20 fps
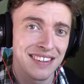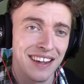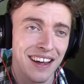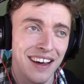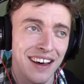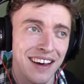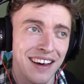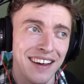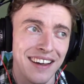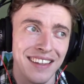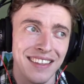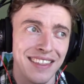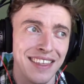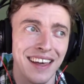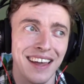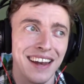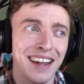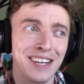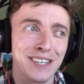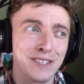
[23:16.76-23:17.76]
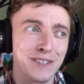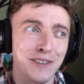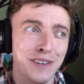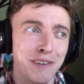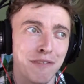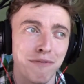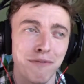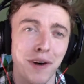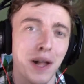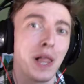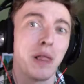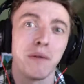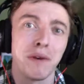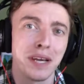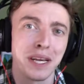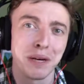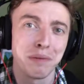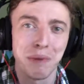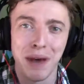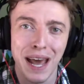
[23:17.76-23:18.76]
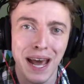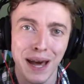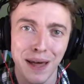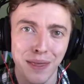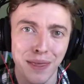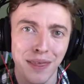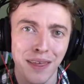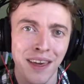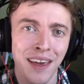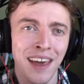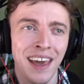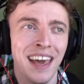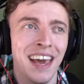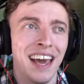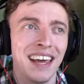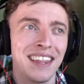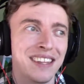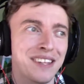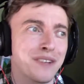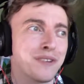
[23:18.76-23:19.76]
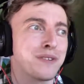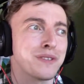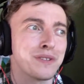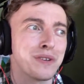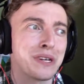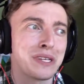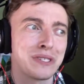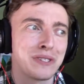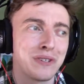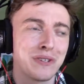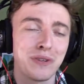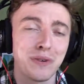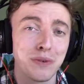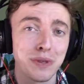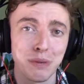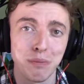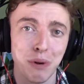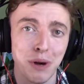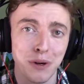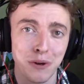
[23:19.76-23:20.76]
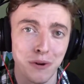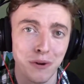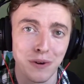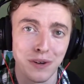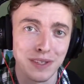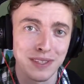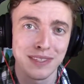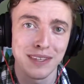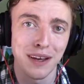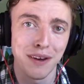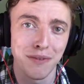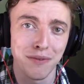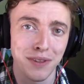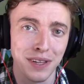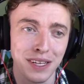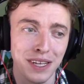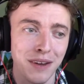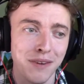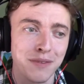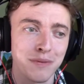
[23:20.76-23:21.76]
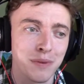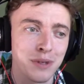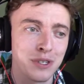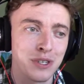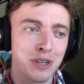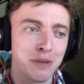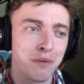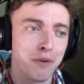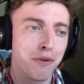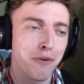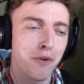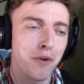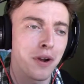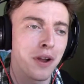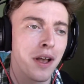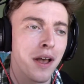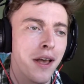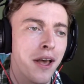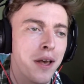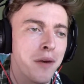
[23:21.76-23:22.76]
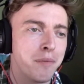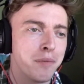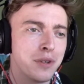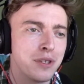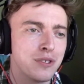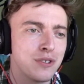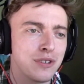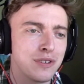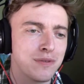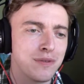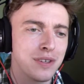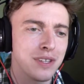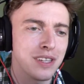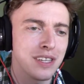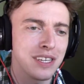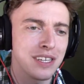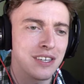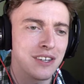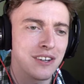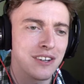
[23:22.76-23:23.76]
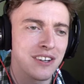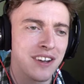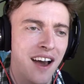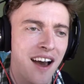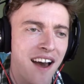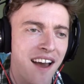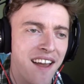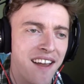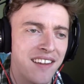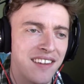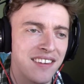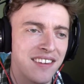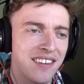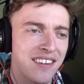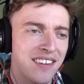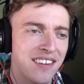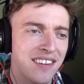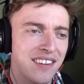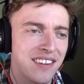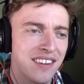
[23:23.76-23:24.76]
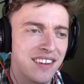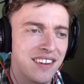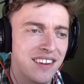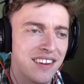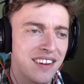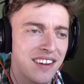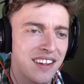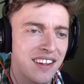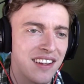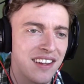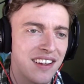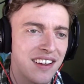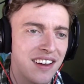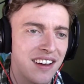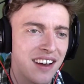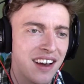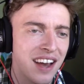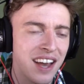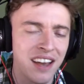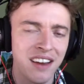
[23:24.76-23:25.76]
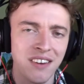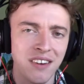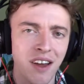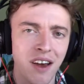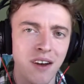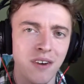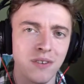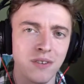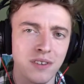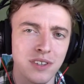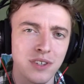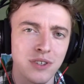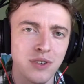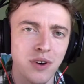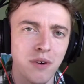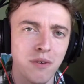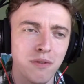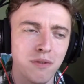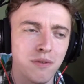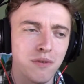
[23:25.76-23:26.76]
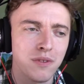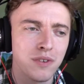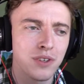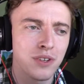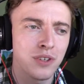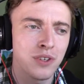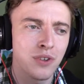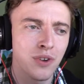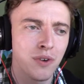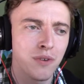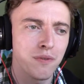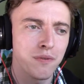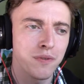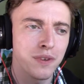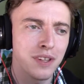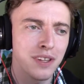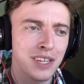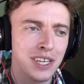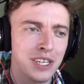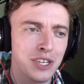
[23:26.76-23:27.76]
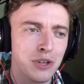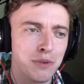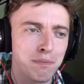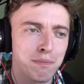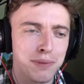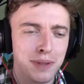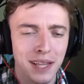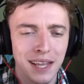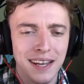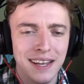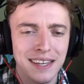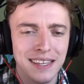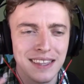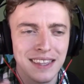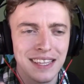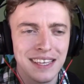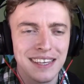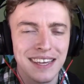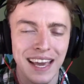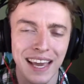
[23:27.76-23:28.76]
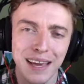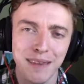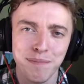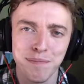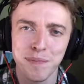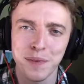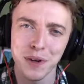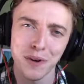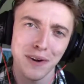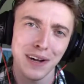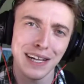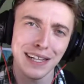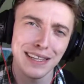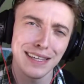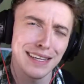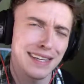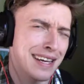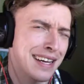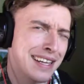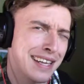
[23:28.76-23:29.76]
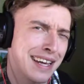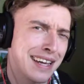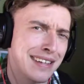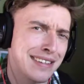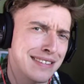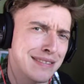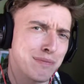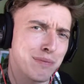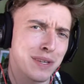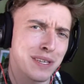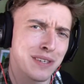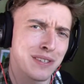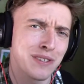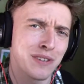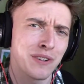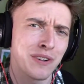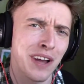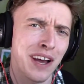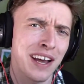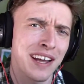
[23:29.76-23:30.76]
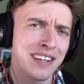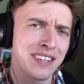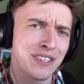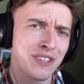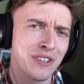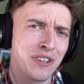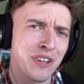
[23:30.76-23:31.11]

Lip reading: than actually following a path. And that also has to do with the parkour itself, like I was mentioning before. But you just feel like you're not, I don't know, you don't feel like you're playing the game correctly, I guess, because you're not